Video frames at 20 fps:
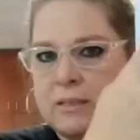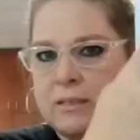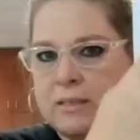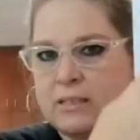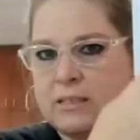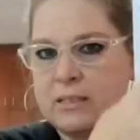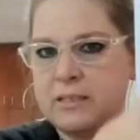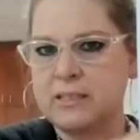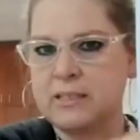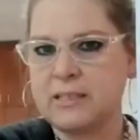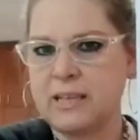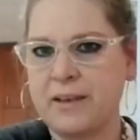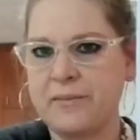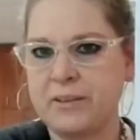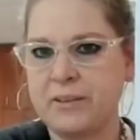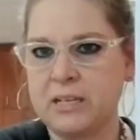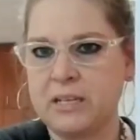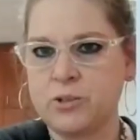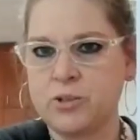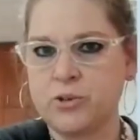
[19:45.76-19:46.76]
does this
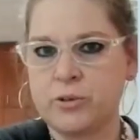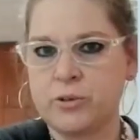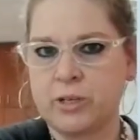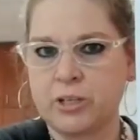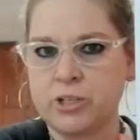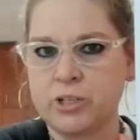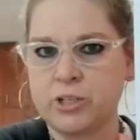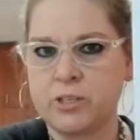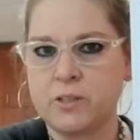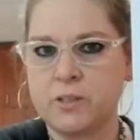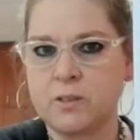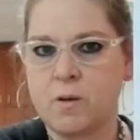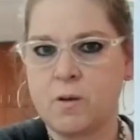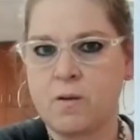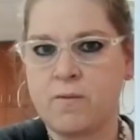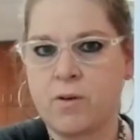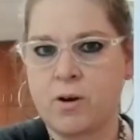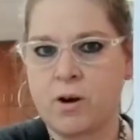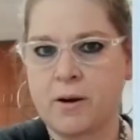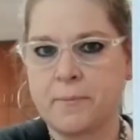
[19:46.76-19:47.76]
have an introduction
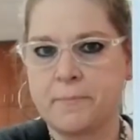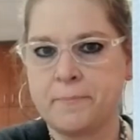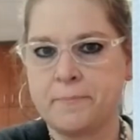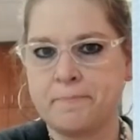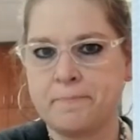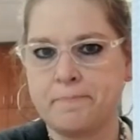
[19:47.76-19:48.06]
so far?